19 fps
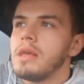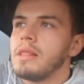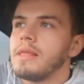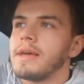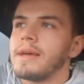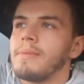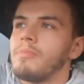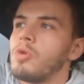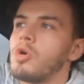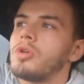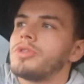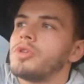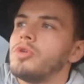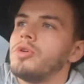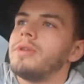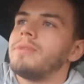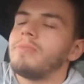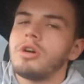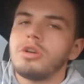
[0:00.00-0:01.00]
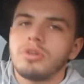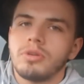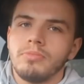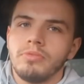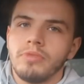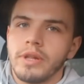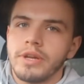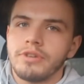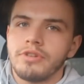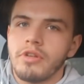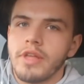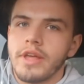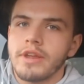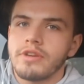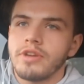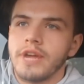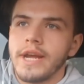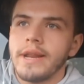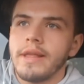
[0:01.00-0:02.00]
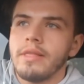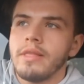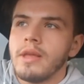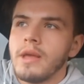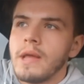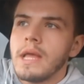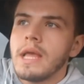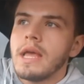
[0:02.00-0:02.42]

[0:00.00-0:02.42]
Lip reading: Like, I'm not doing much, I'm literally training,